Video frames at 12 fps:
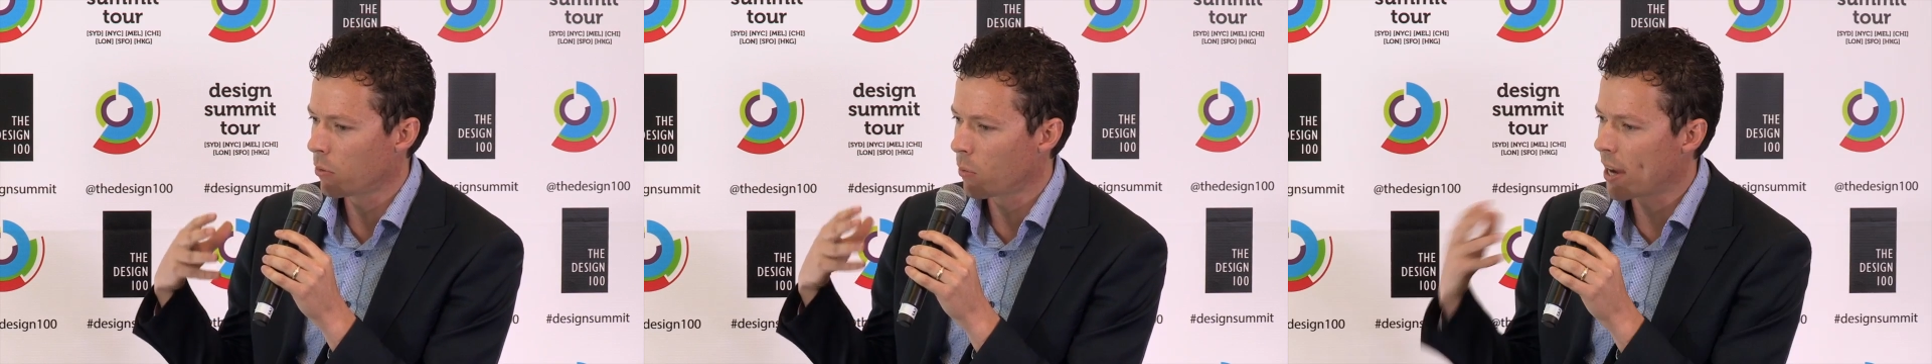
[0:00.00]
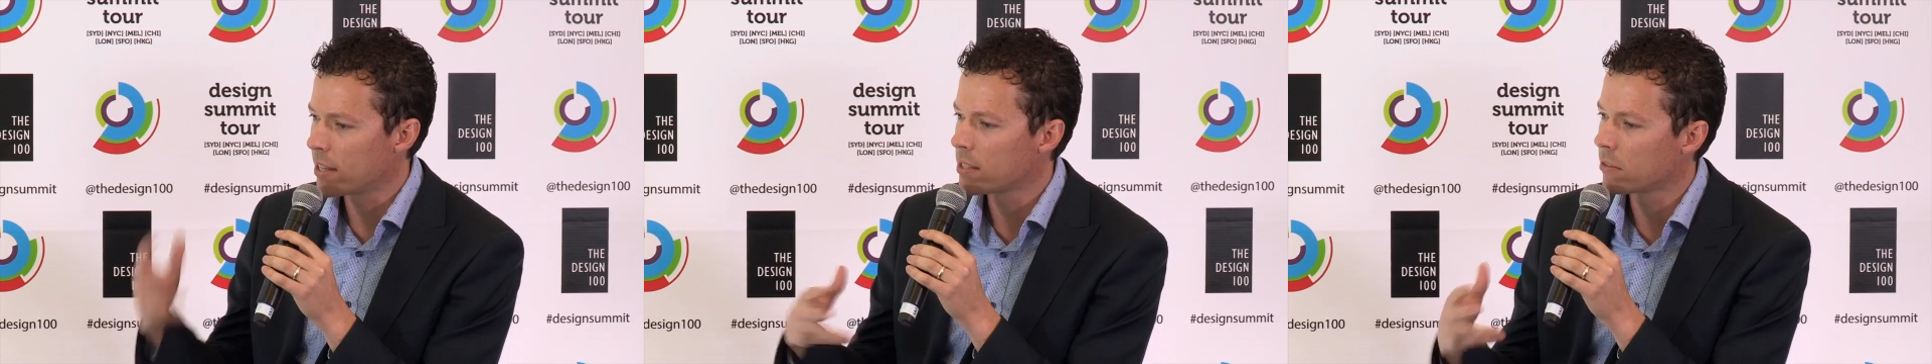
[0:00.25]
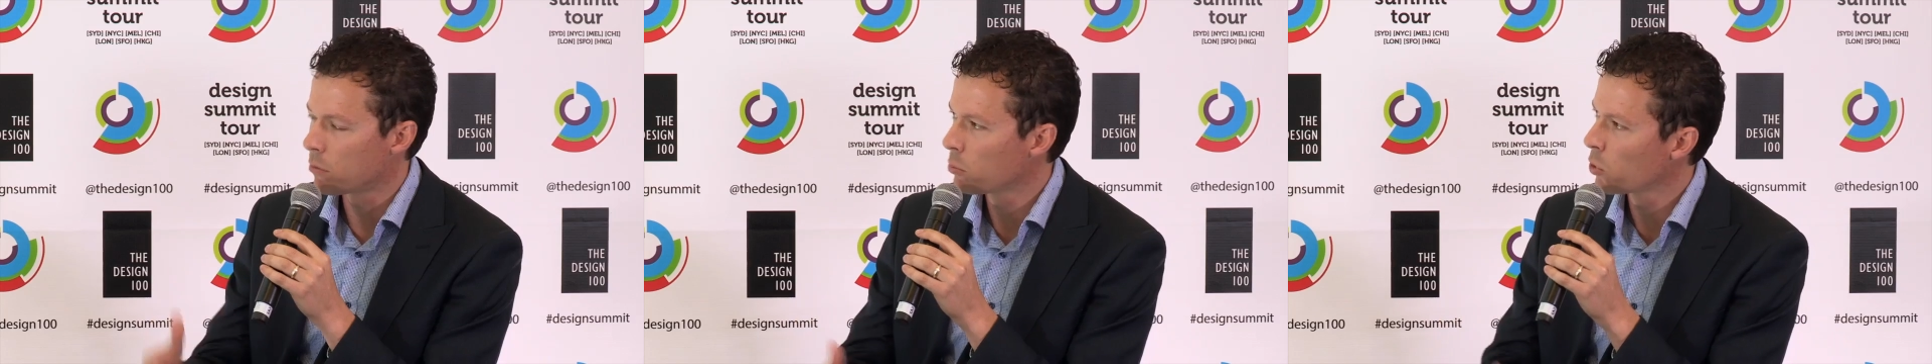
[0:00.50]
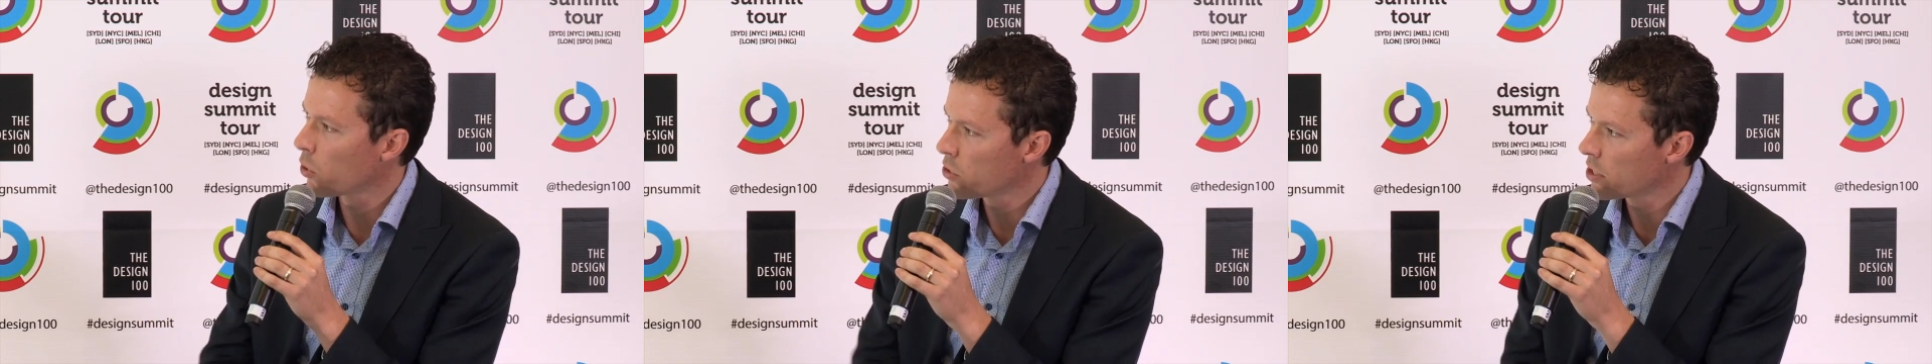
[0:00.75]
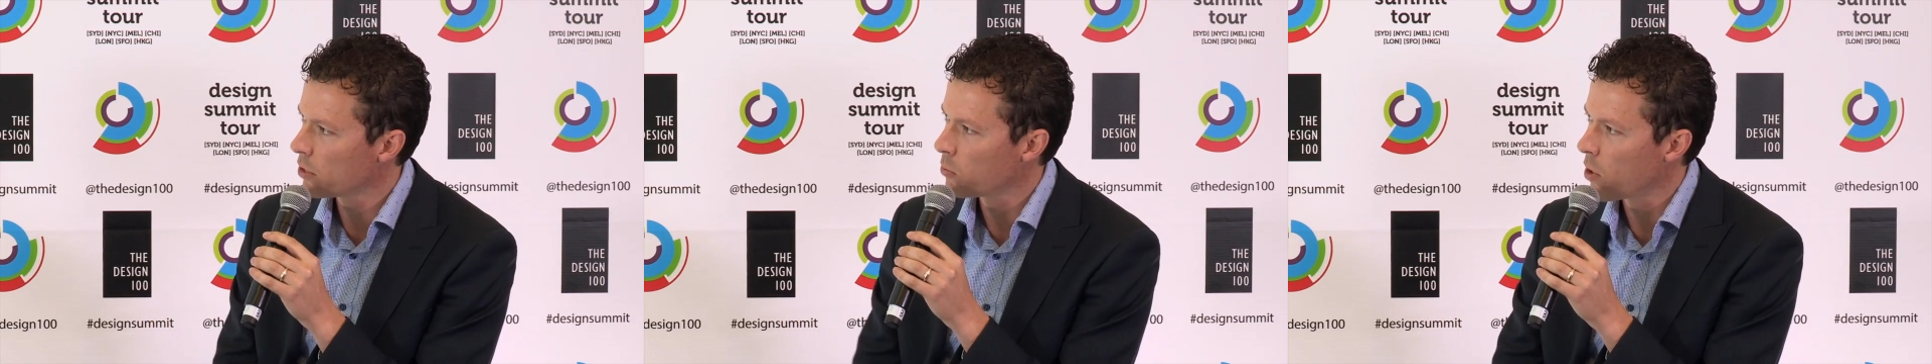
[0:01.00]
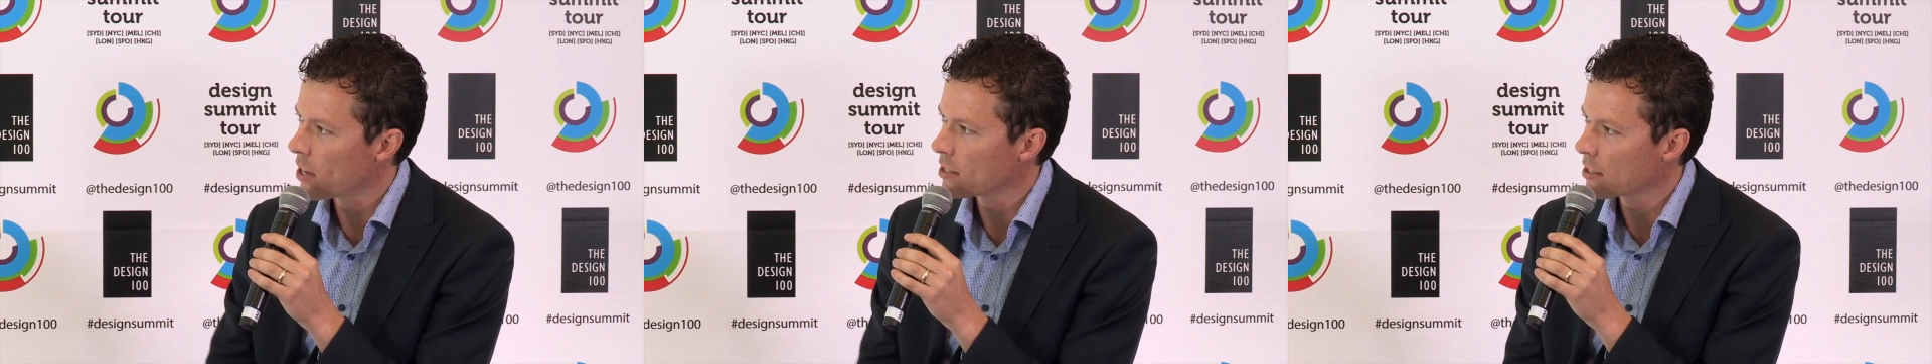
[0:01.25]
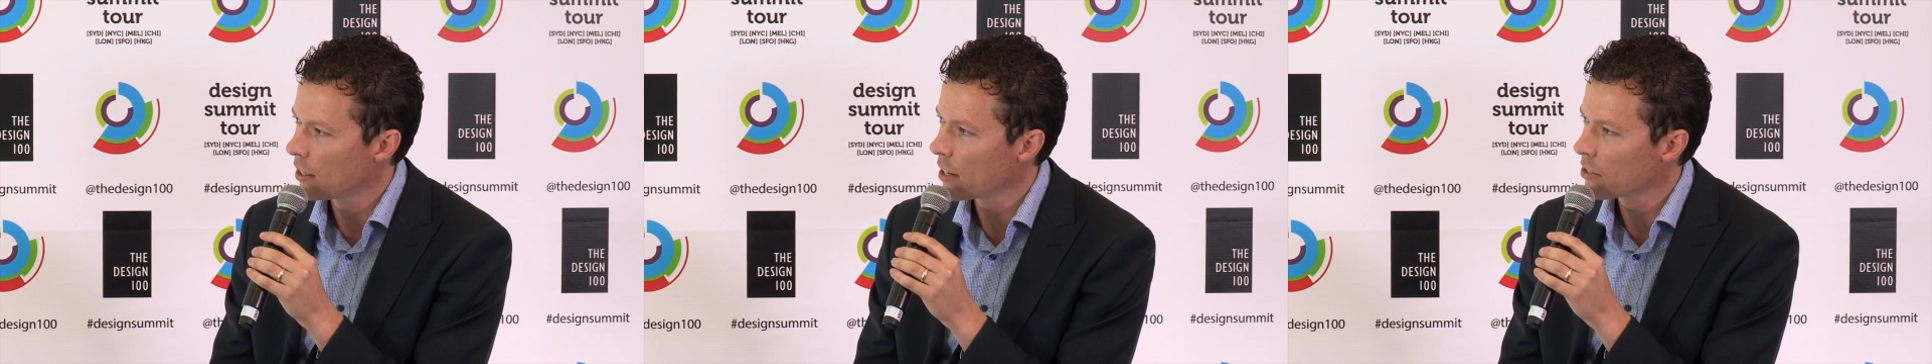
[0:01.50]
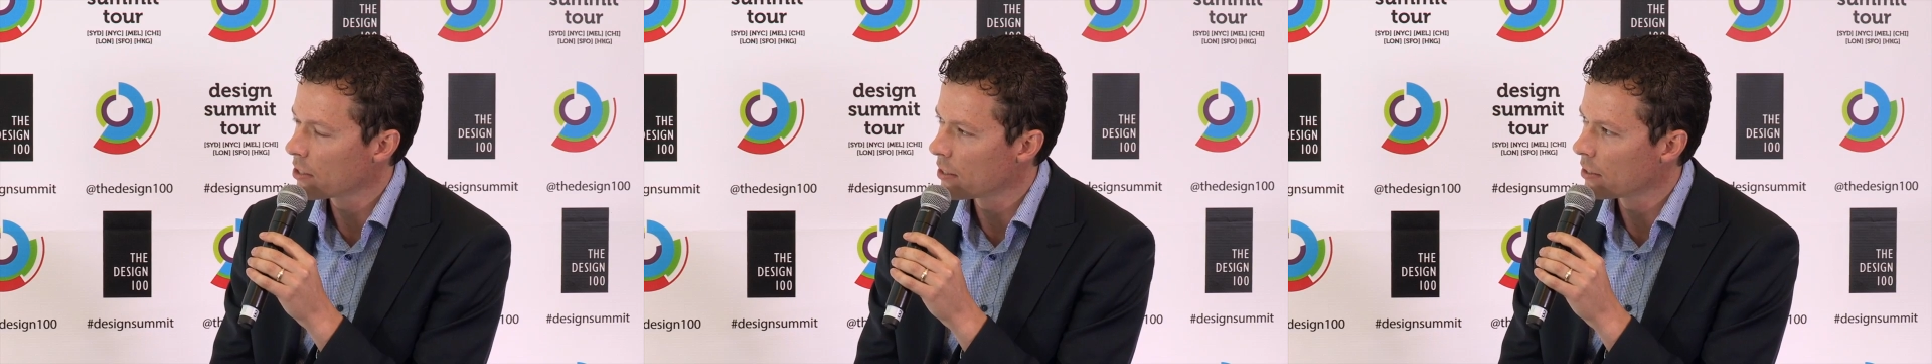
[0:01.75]
ways of approaching wine
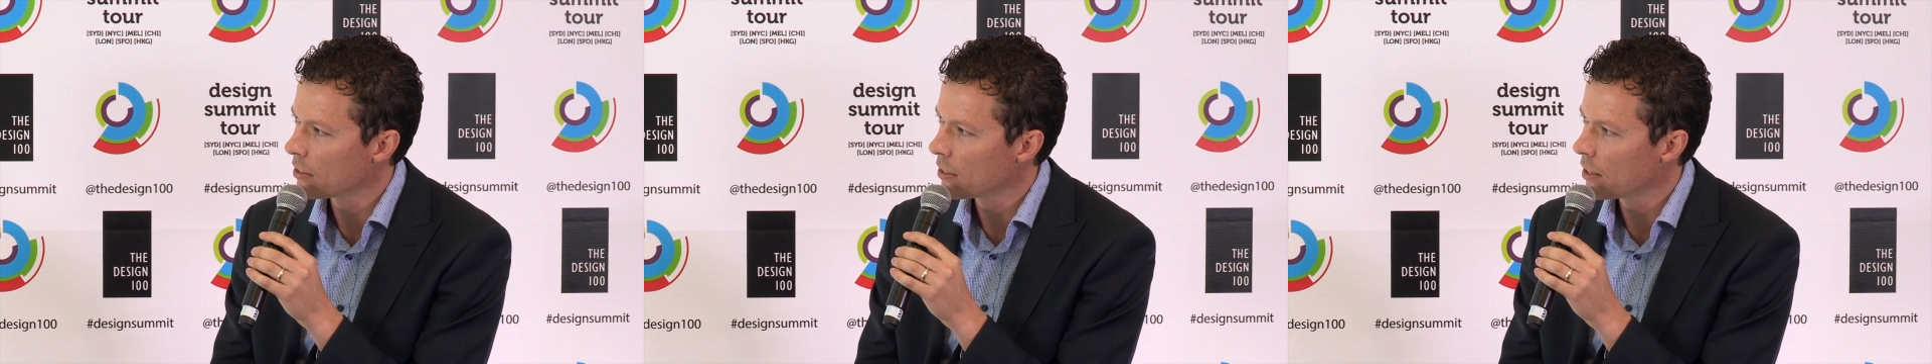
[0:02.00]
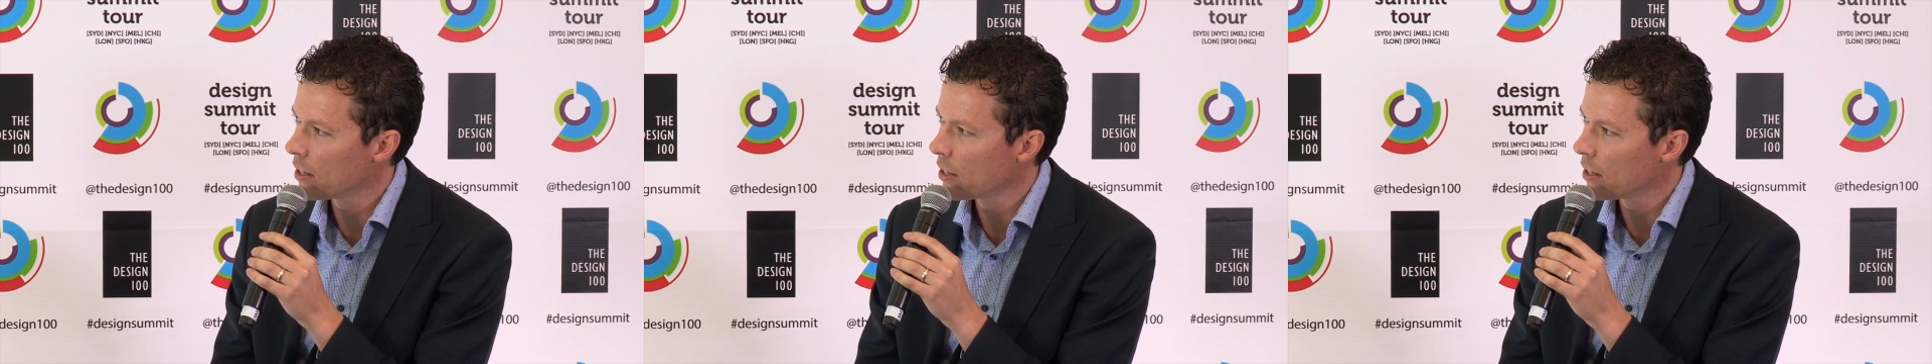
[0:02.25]
selection